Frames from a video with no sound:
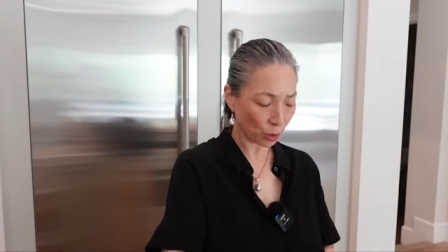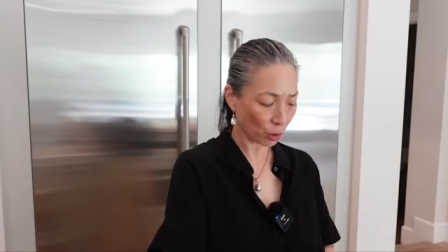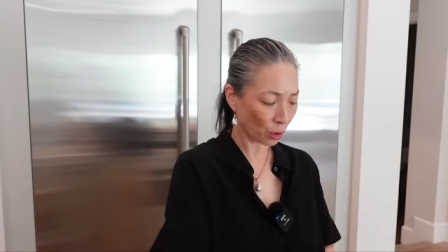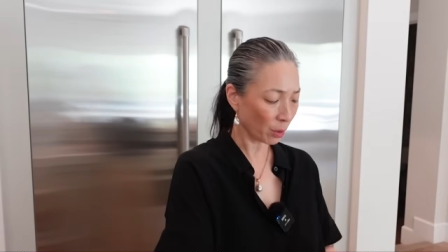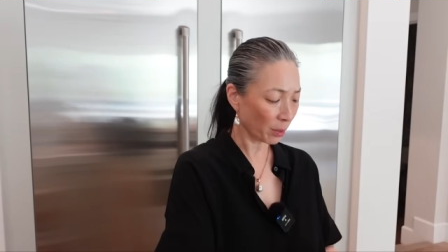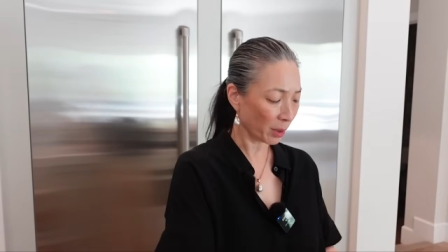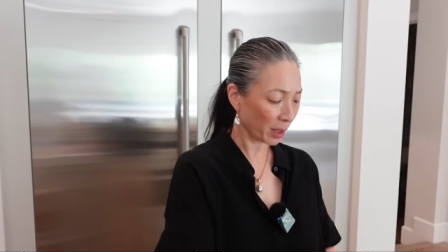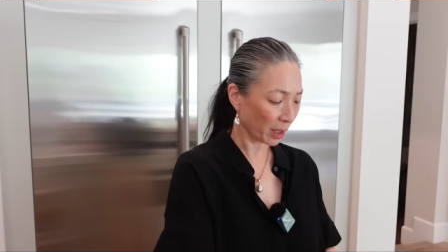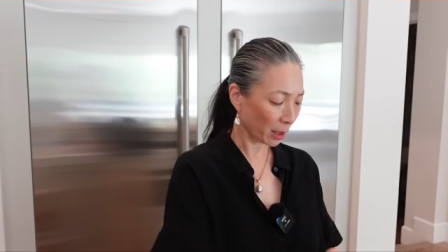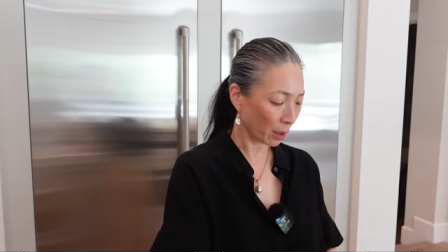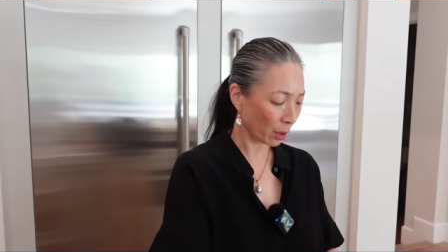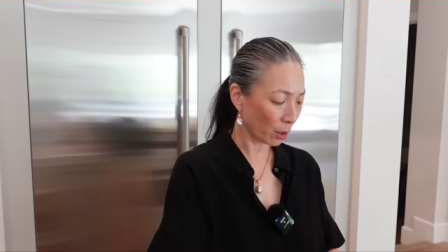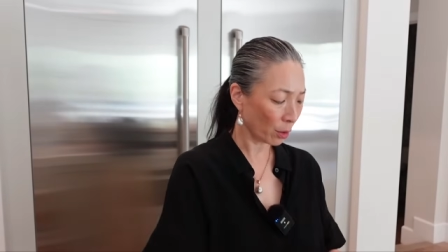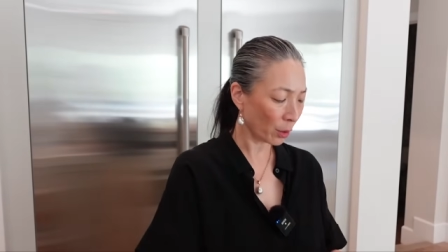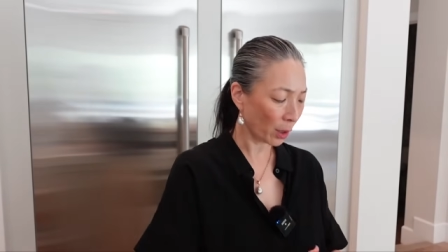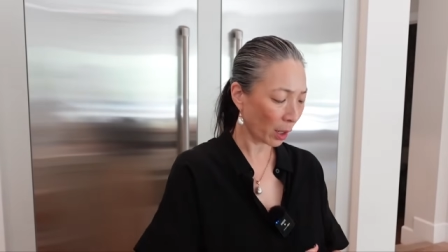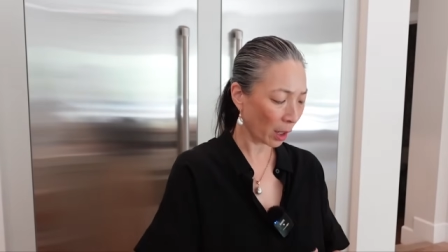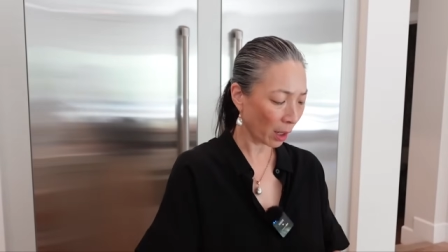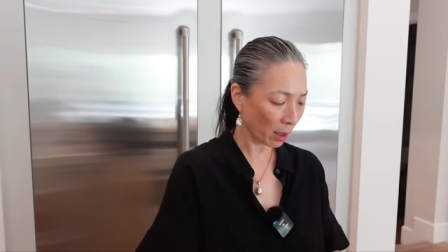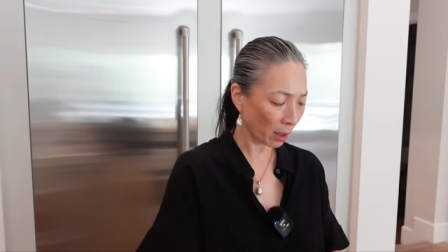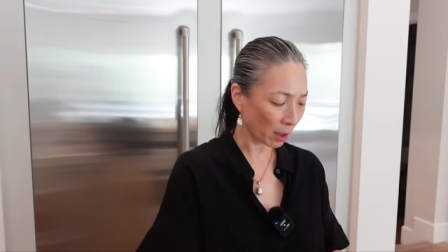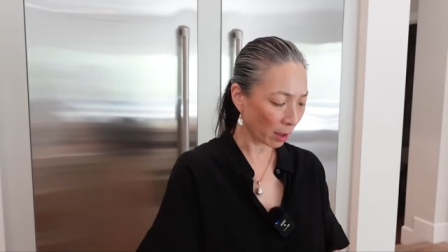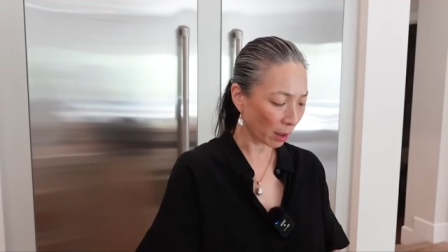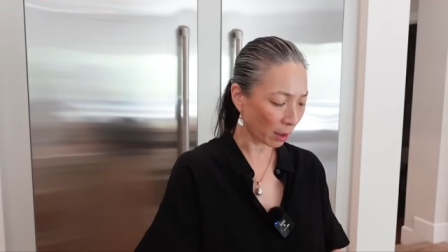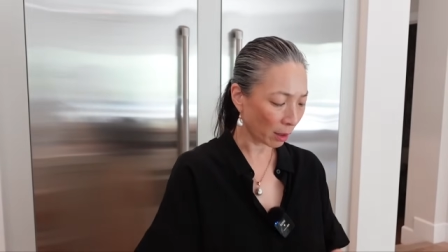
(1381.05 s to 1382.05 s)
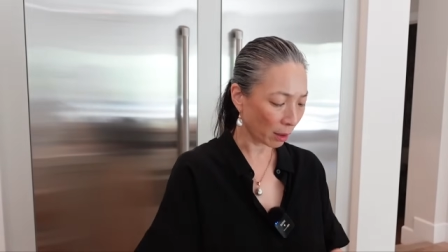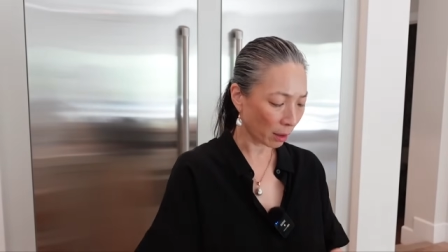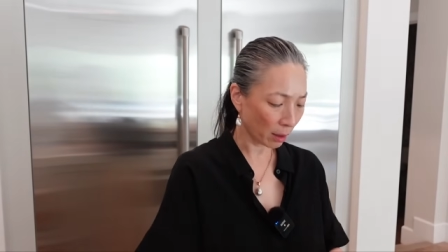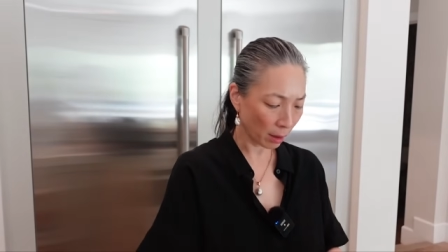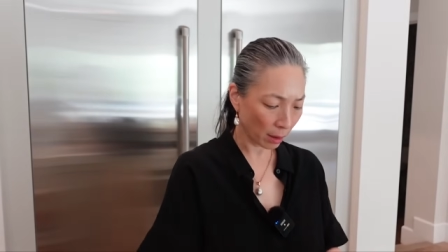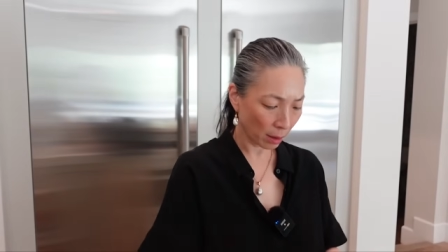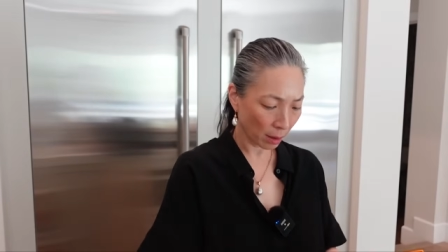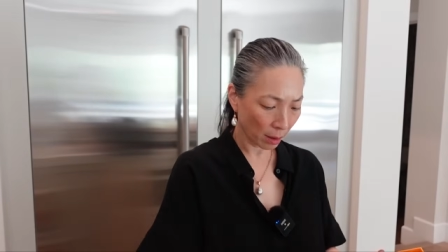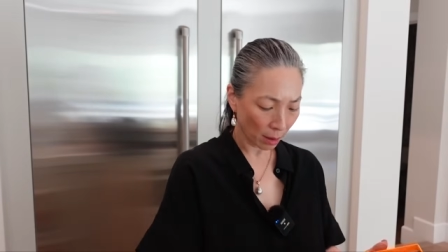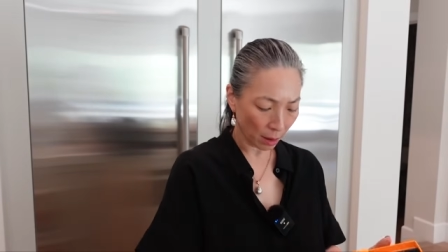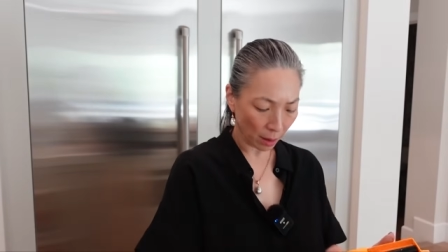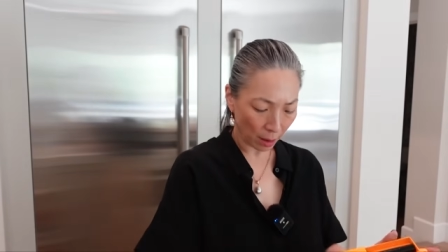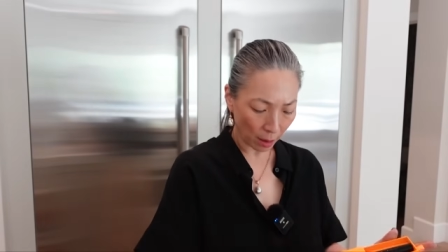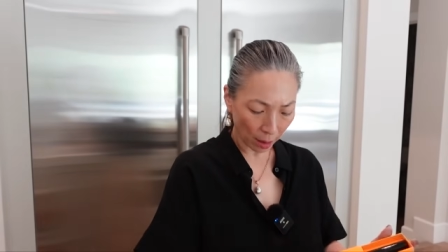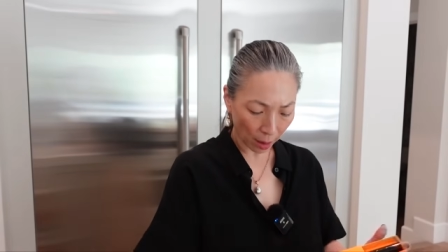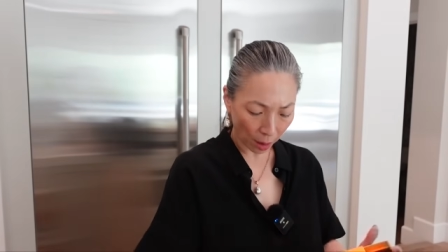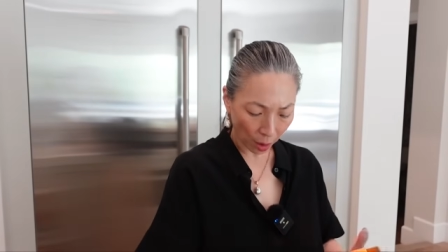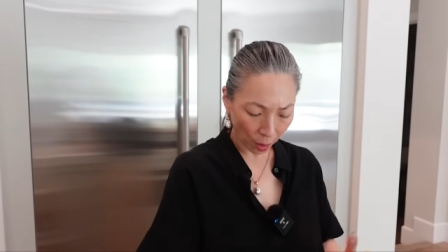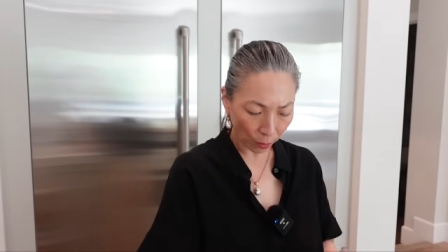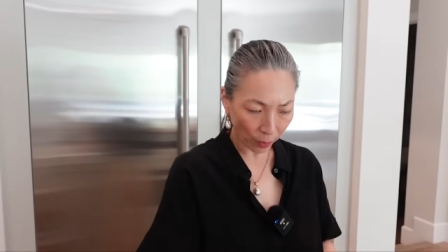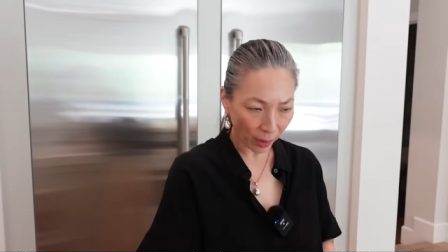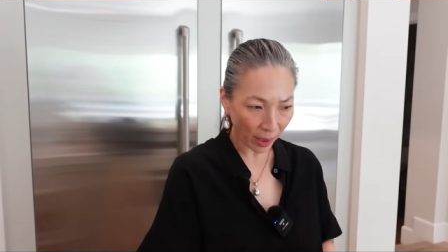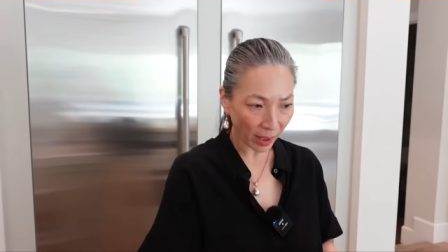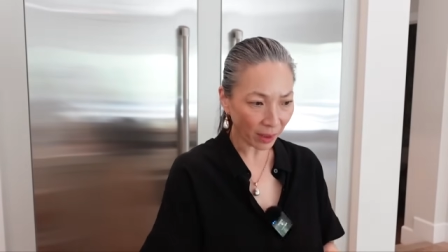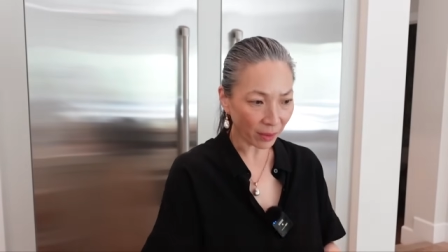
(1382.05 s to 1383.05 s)
Germany. Okay.
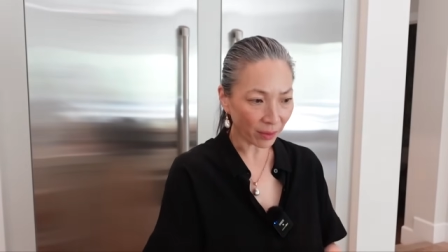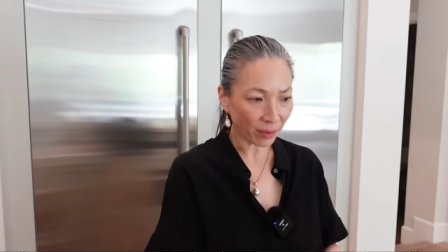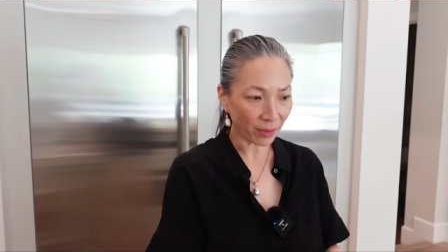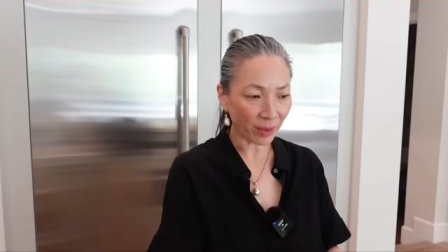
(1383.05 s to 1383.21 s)
All right.